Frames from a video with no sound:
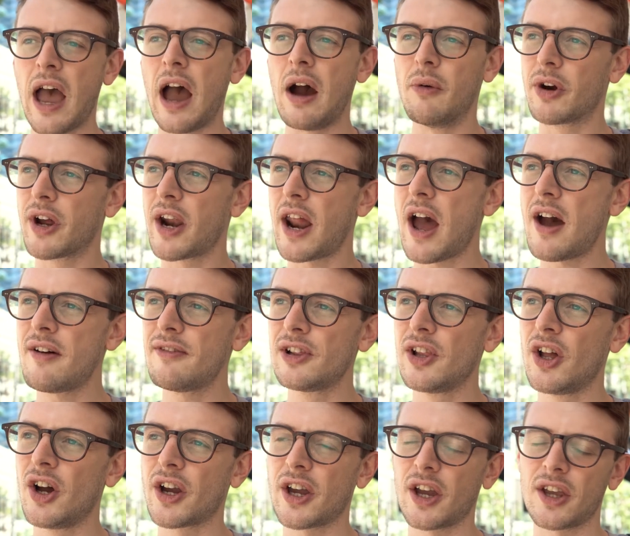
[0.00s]
we're going to have a
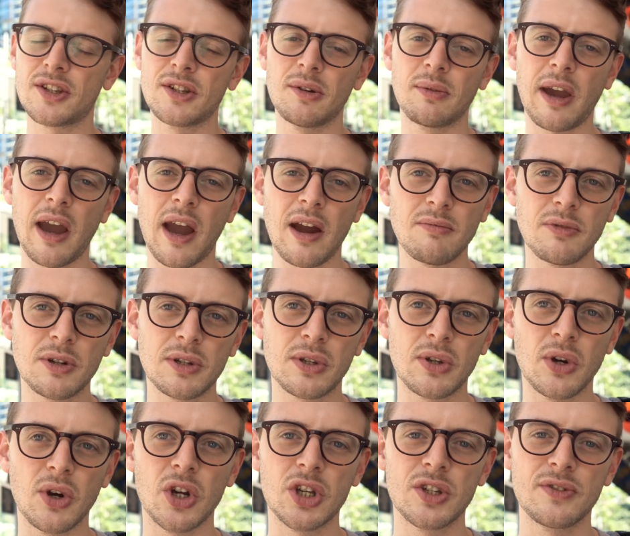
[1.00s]
look at some camera
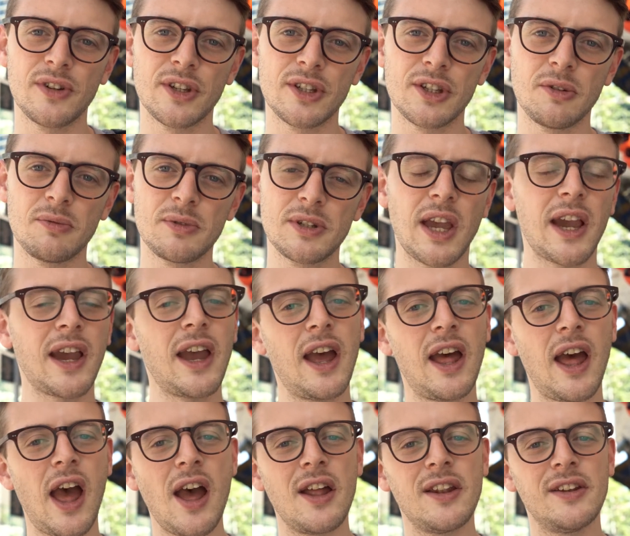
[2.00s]
stores for some
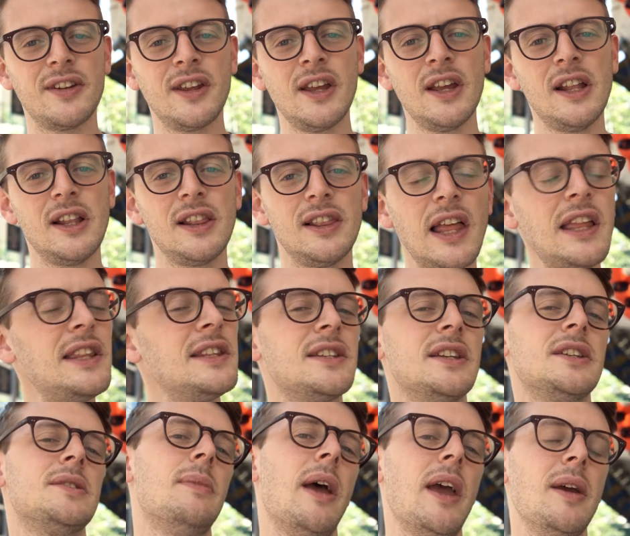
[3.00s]
second-hand
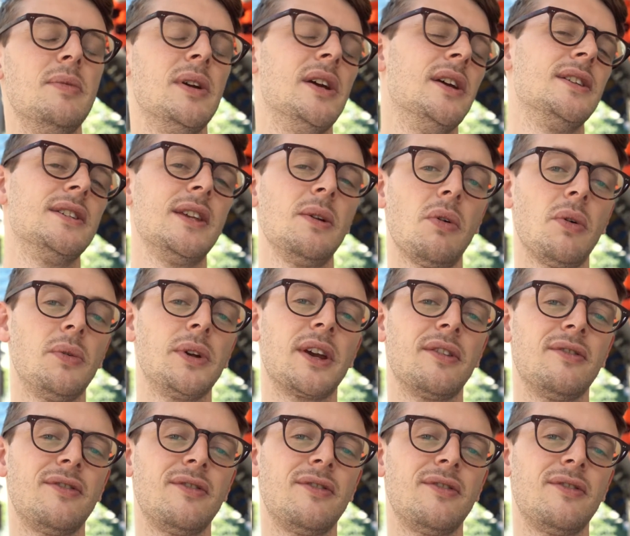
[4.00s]
lenses maybe, see what we can